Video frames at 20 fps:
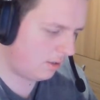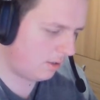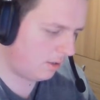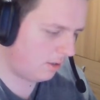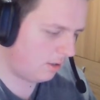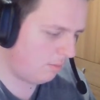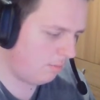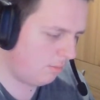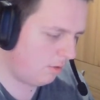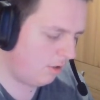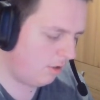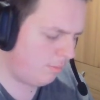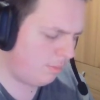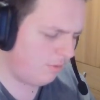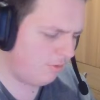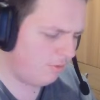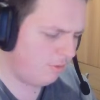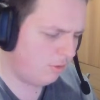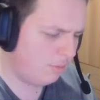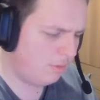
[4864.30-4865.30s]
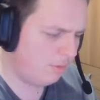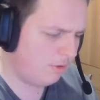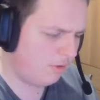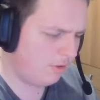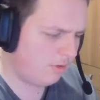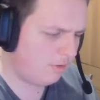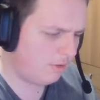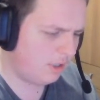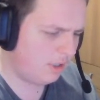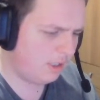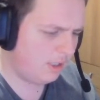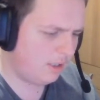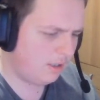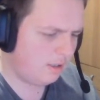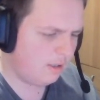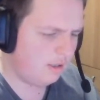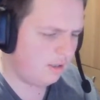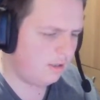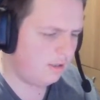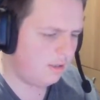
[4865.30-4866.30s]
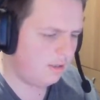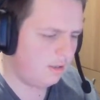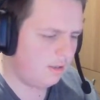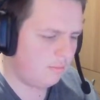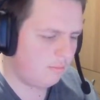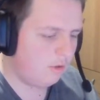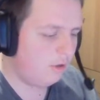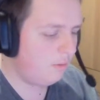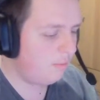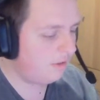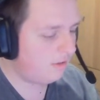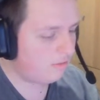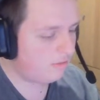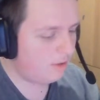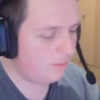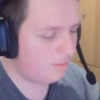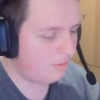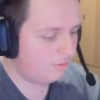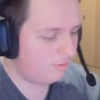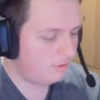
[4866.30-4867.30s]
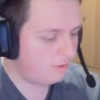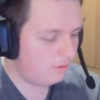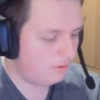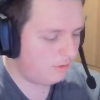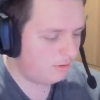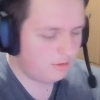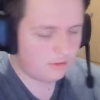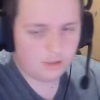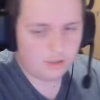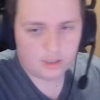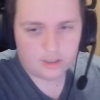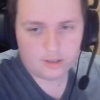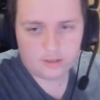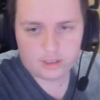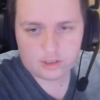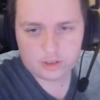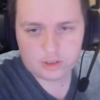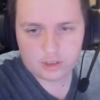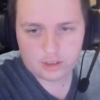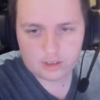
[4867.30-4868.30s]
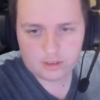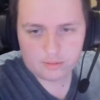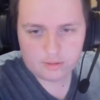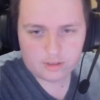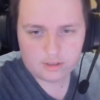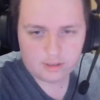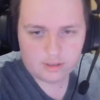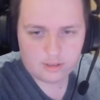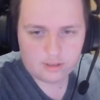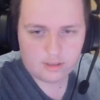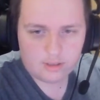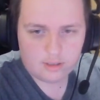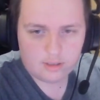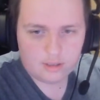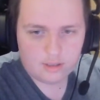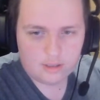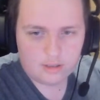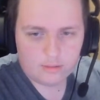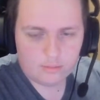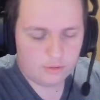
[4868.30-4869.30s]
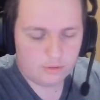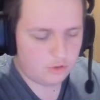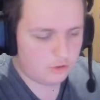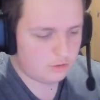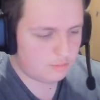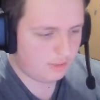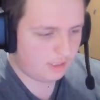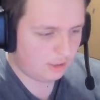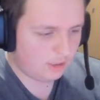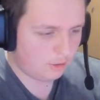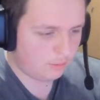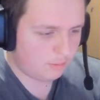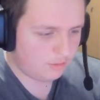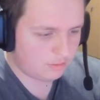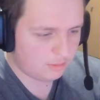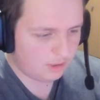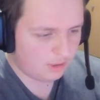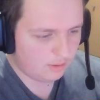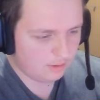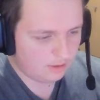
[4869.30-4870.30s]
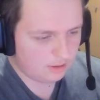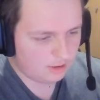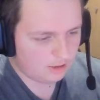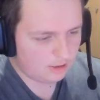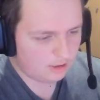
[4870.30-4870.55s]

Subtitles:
Might have been 4.3. Might have been 3.4. I don't actually know. We'll just make it up as we go along.